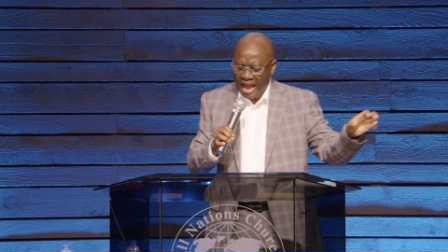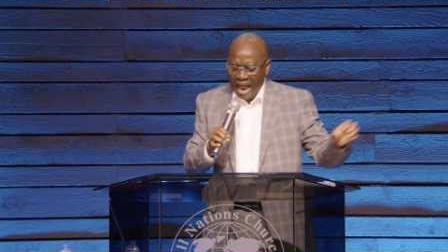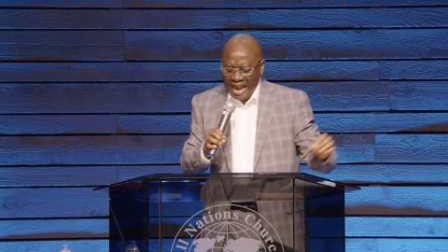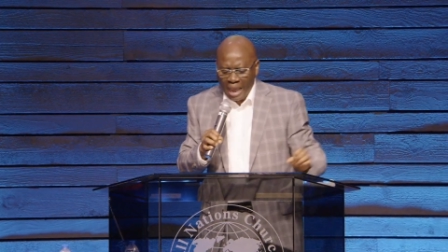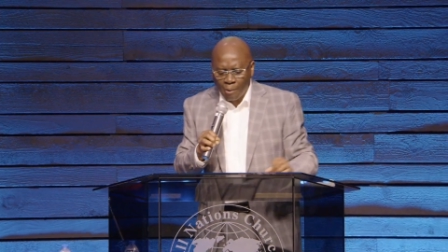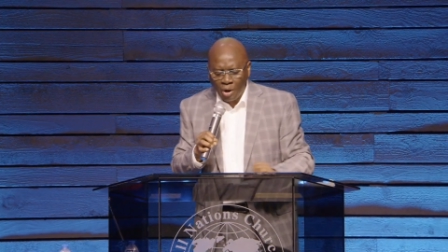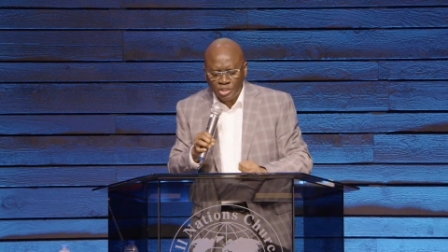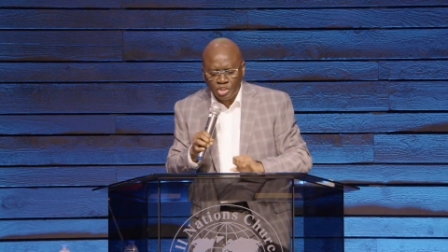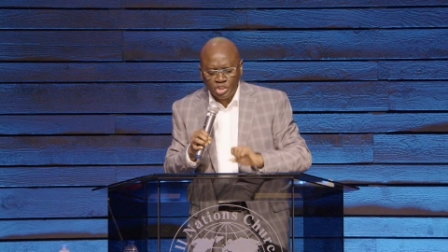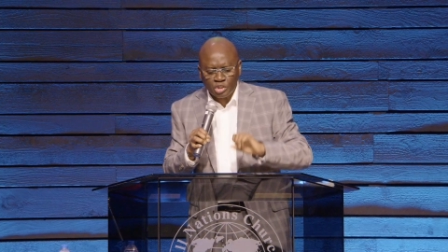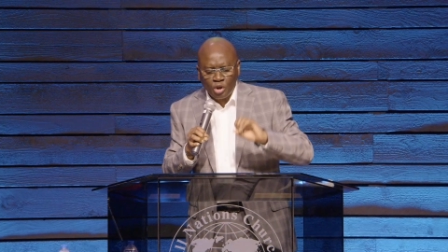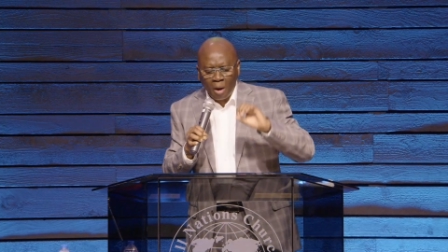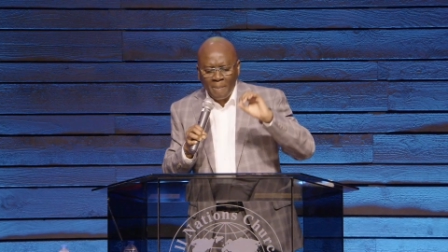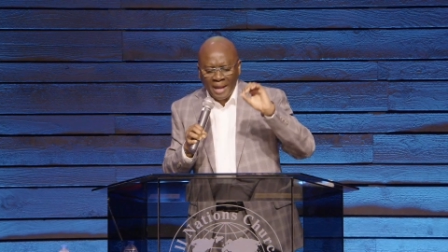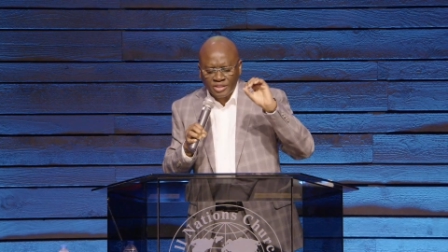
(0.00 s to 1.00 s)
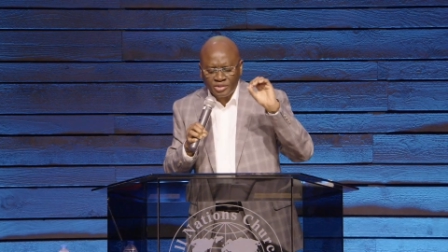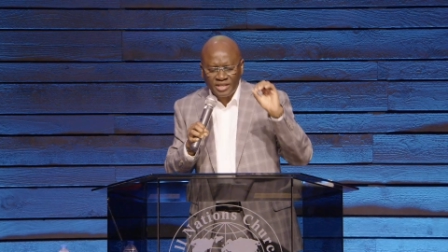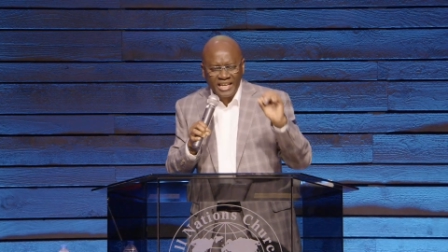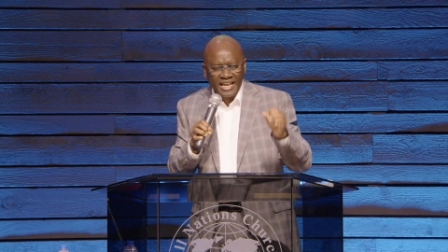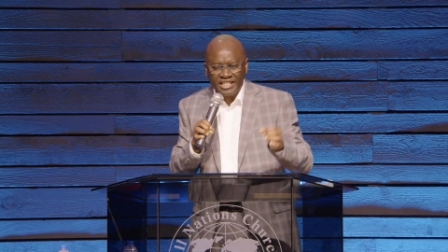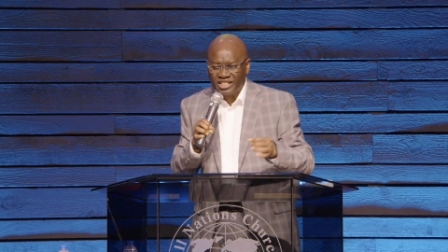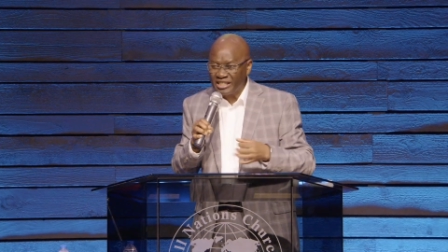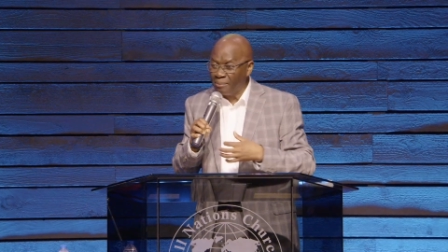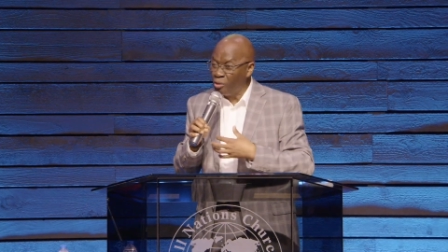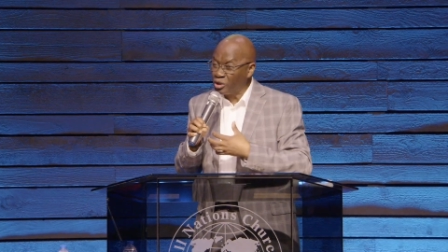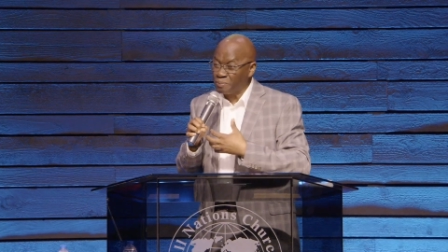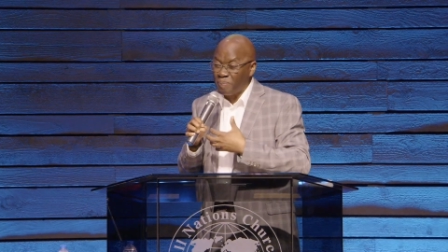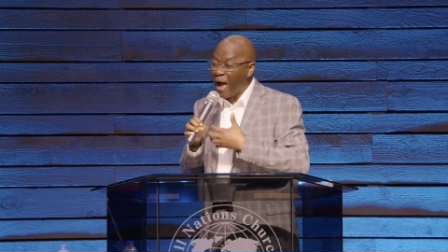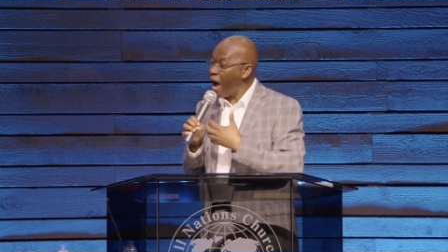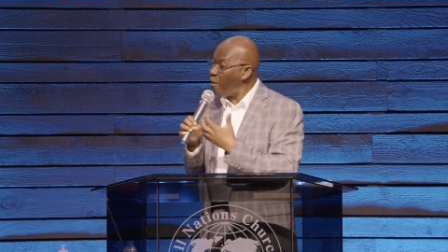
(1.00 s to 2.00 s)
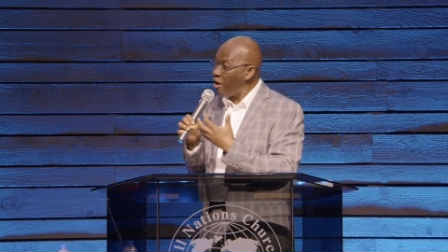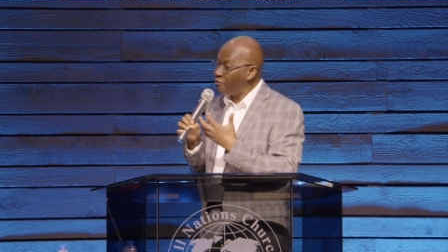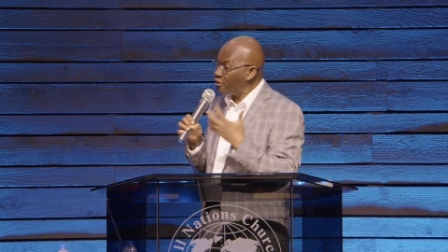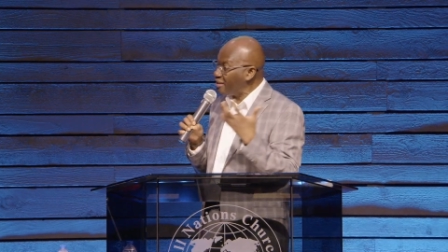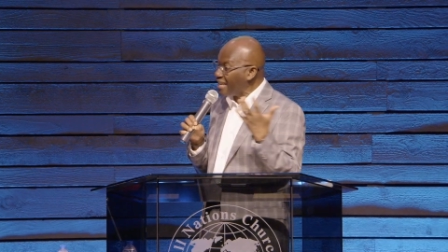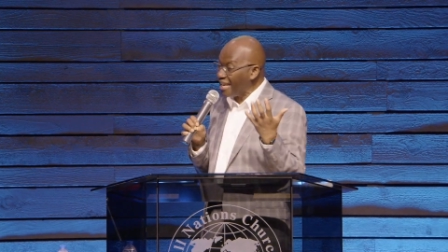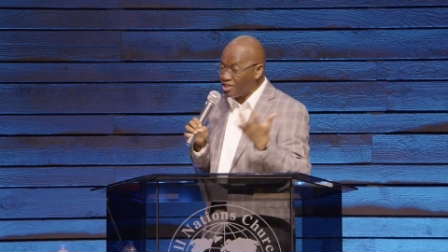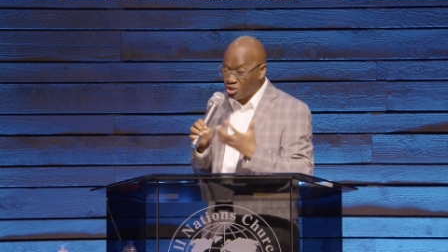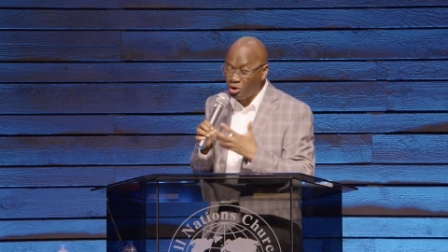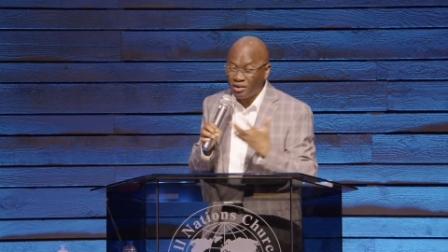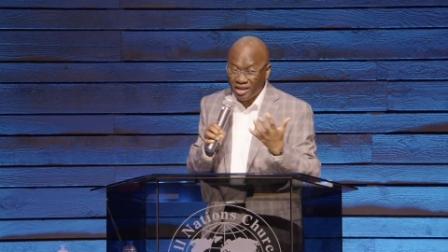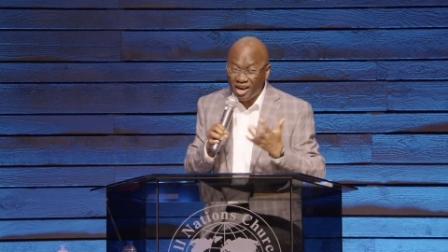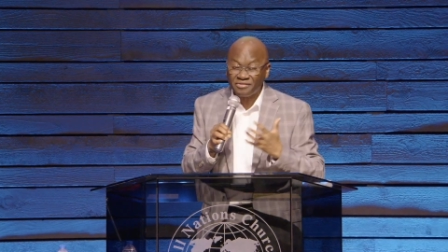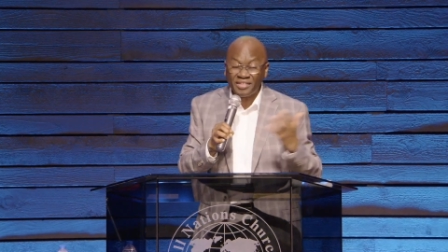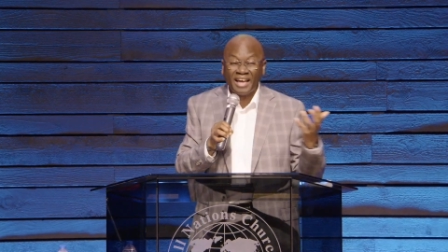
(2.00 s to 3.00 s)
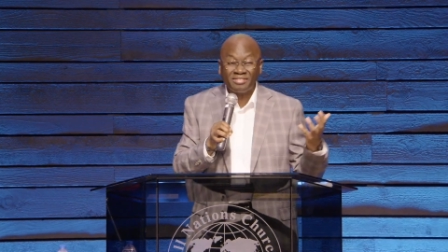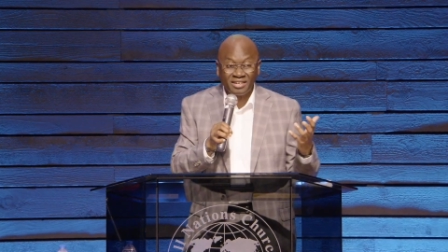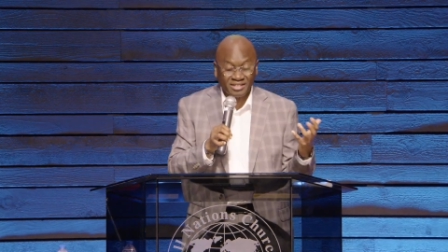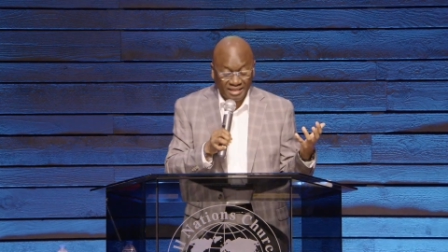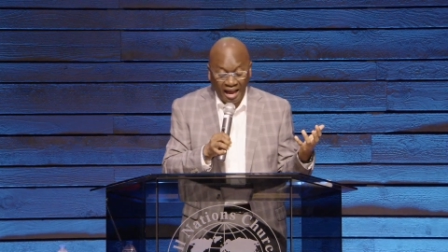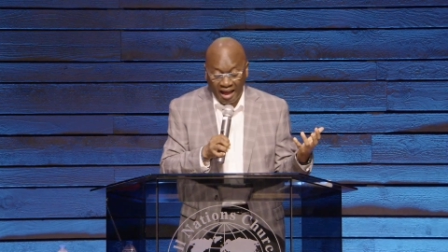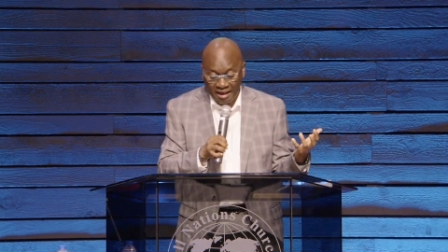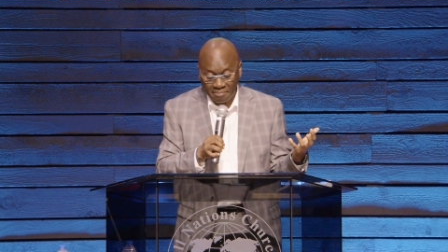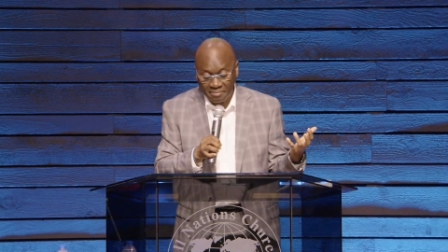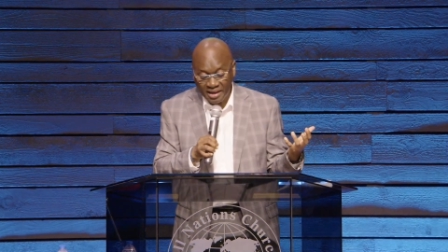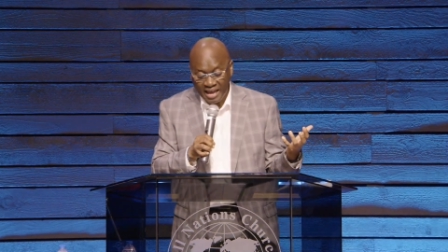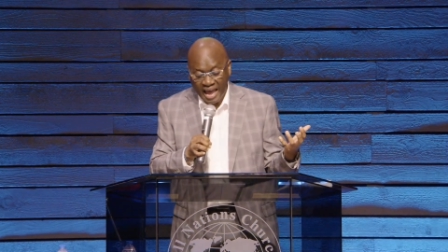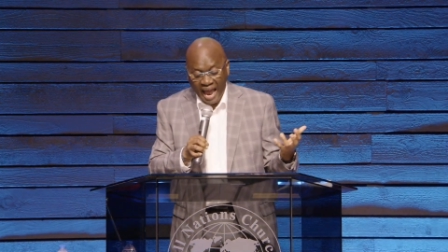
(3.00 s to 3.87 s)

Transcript: And I want you to go back to Egypt, the most powerful nation on earth at the time.